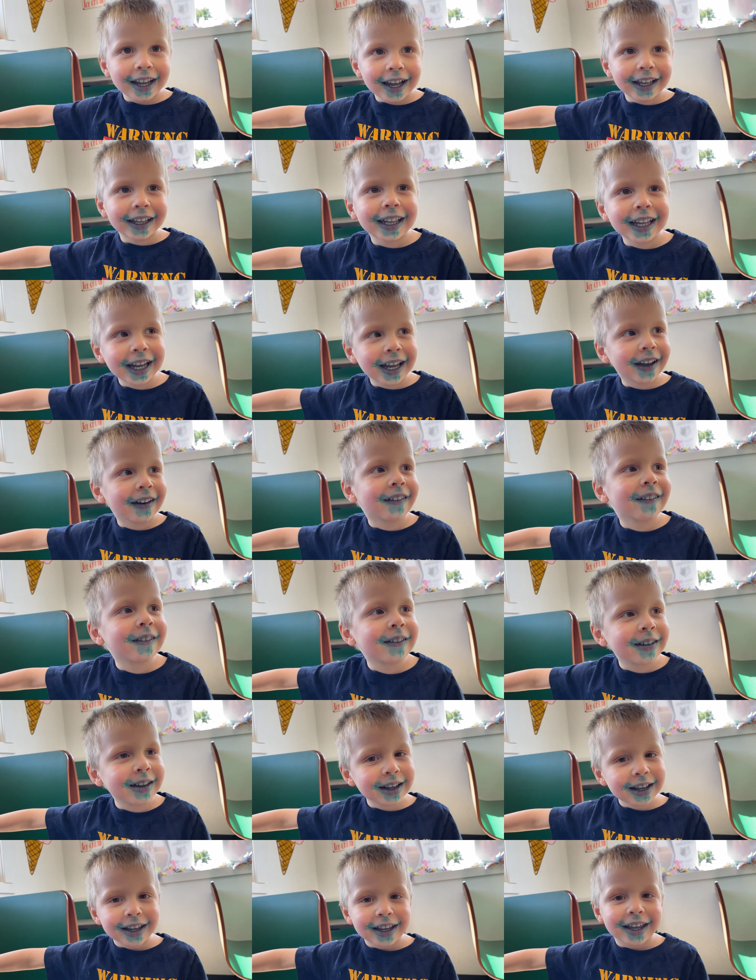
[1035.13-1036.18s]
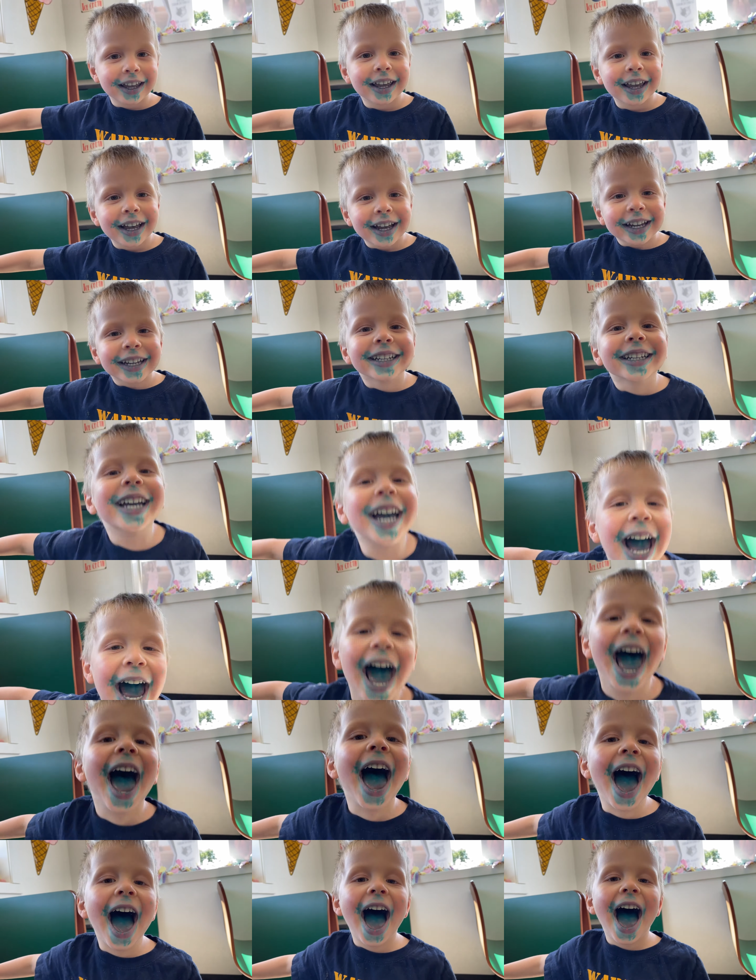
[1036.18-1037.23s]
Was the ice cream good?
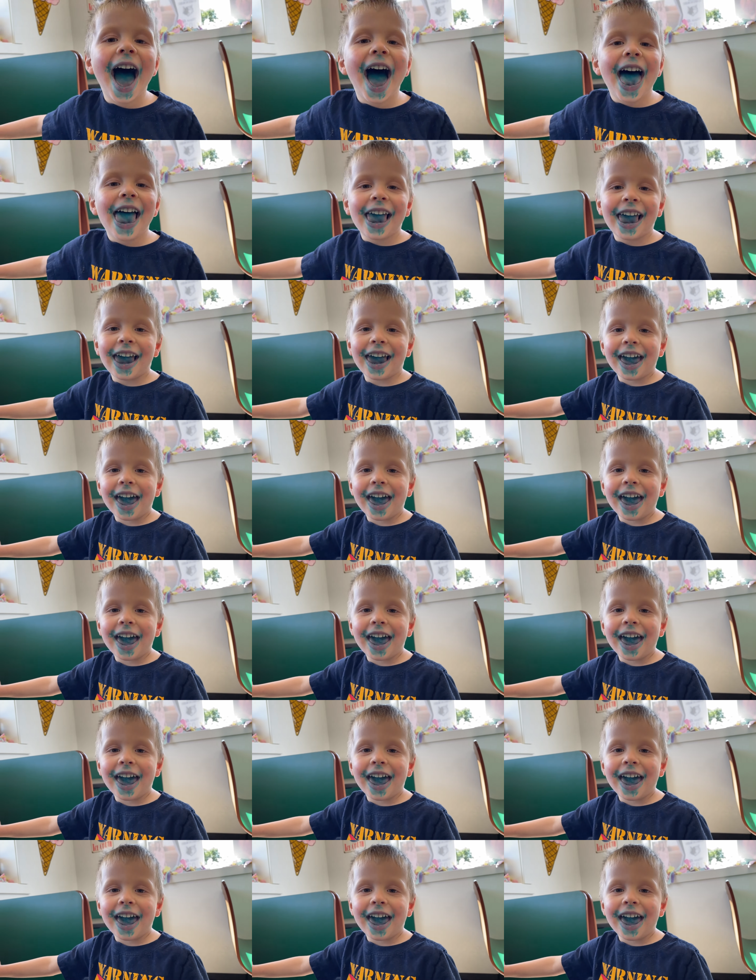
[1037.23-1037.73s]
Yeah!